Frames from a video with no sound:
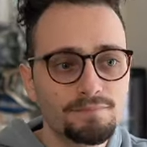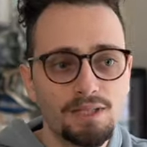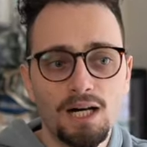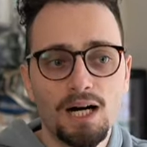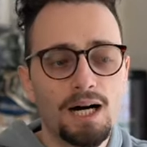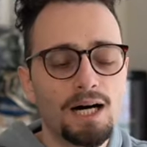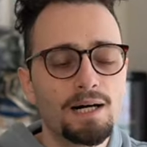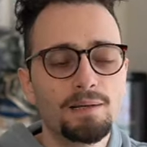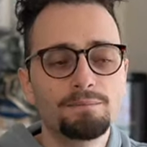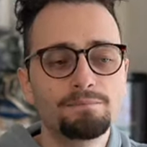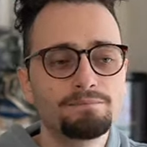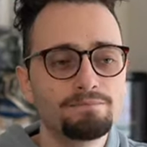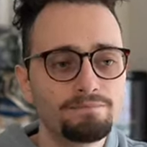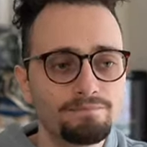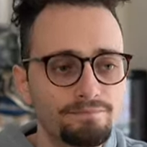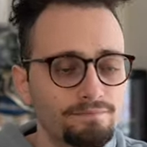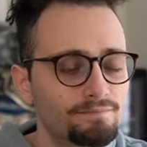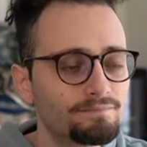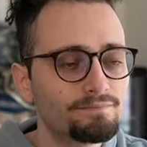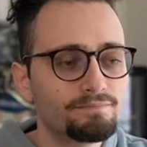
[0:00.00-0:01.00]
Um,
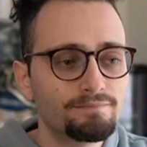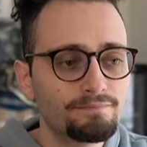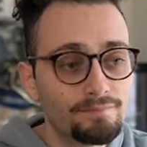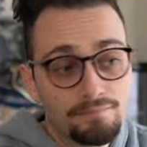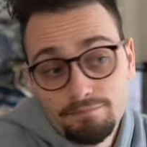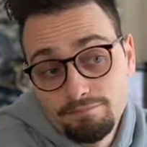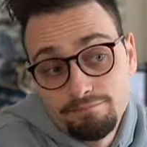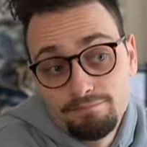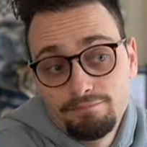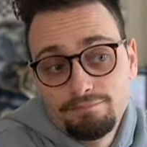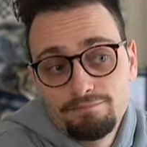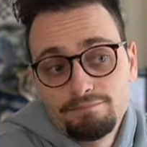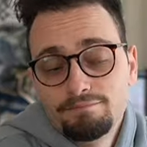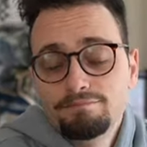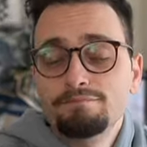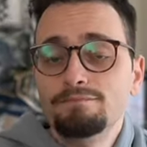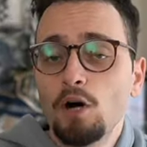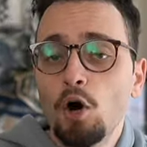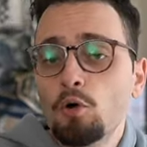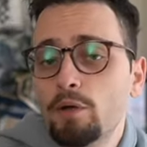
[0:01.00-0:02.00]

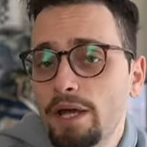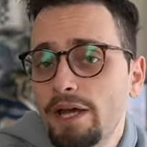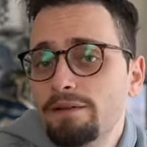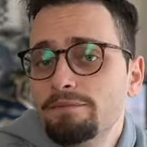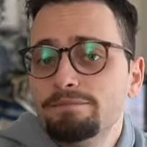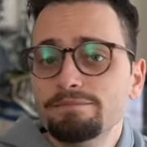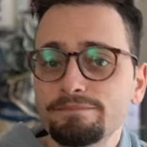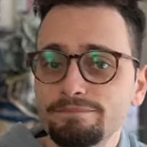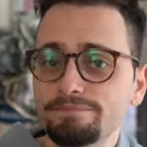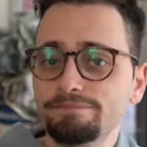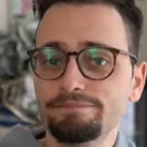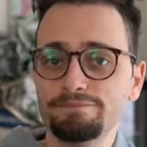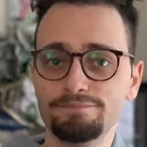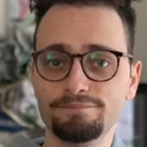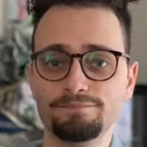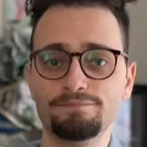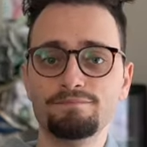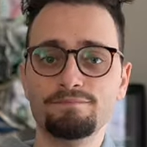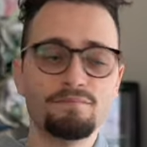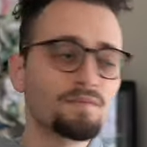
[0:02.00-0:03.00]
okay.
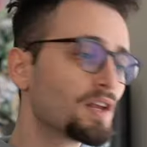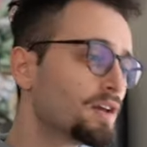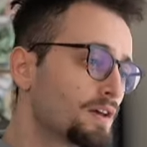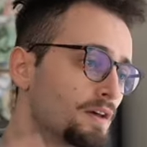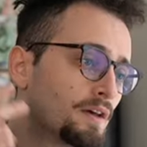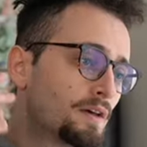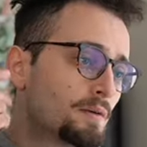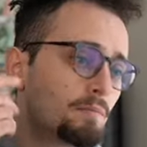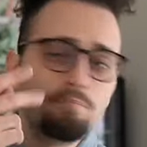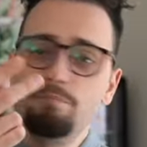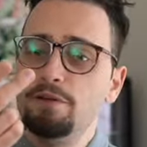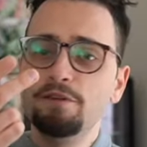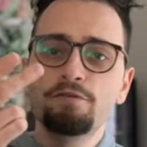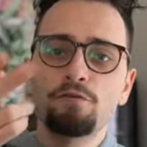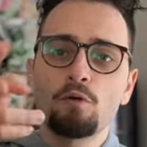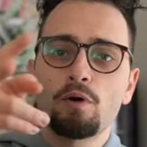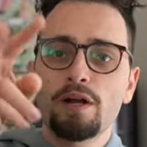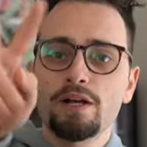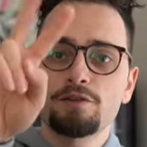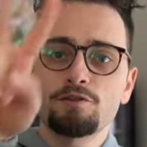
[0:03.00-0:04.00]

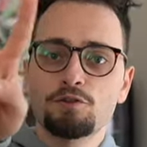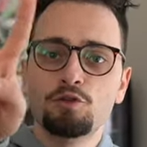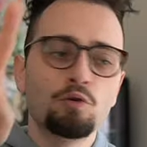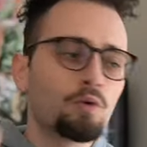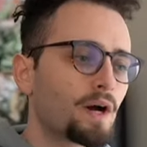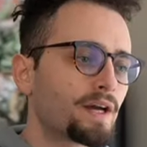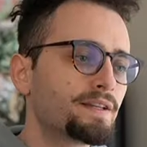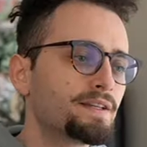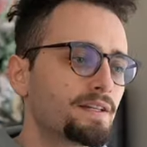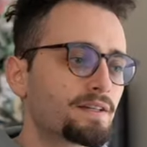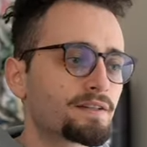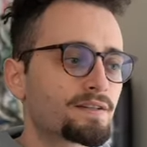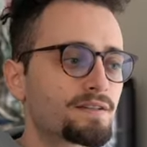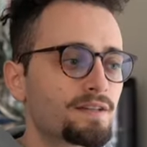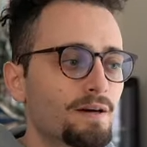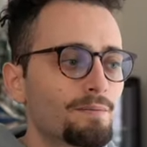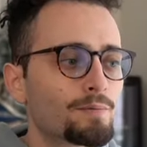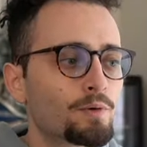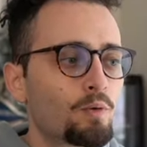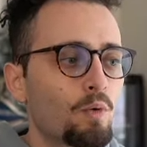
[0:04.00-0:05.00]
B4 has two ideas.
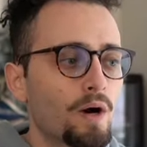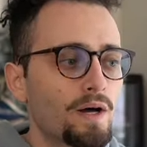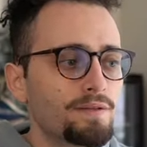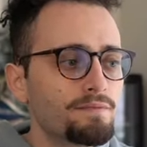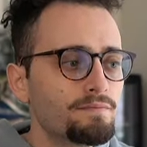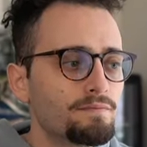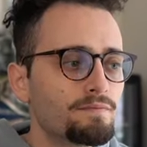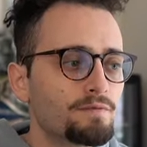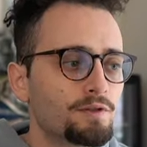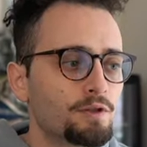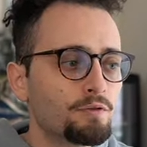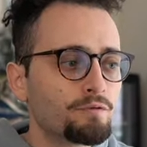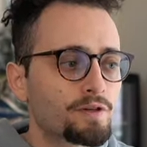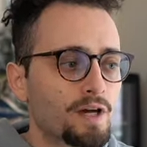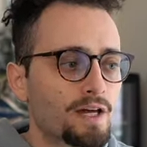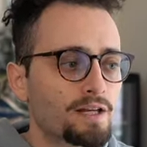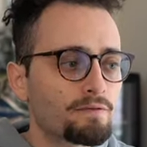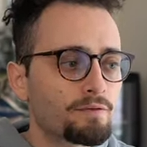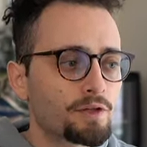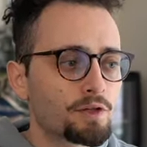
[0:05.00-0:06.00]
Number one, you've
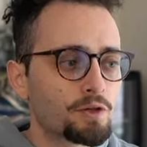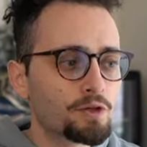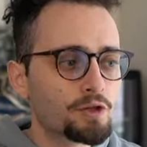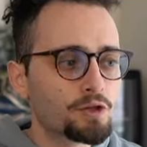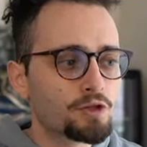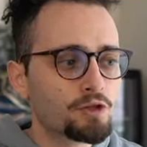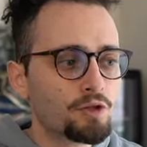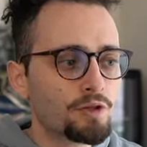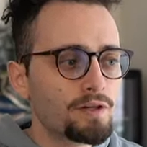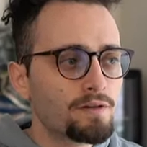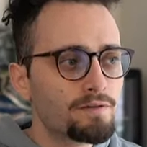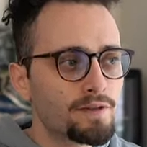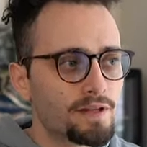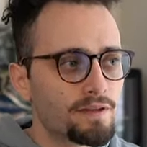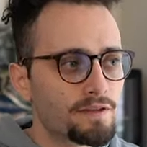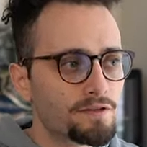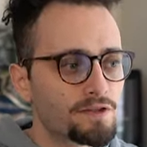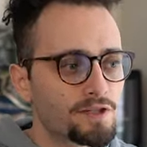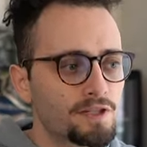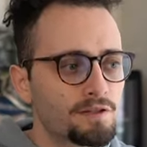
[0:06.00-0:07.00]
kind of understood that
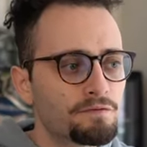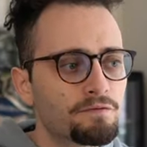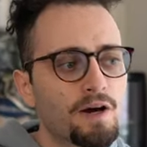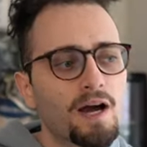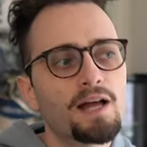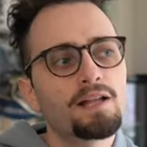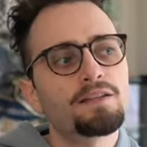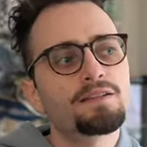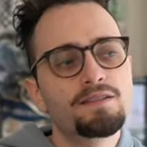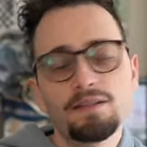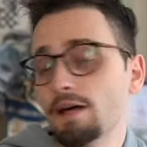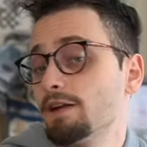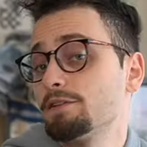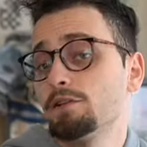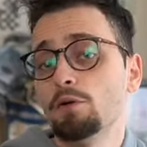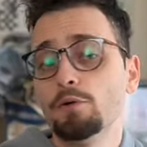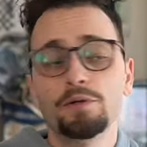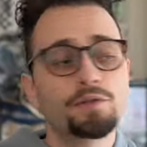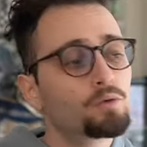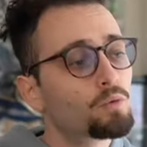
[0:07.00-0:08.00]
the C file is not
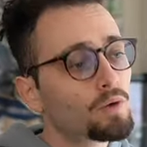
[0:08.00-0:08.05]
going to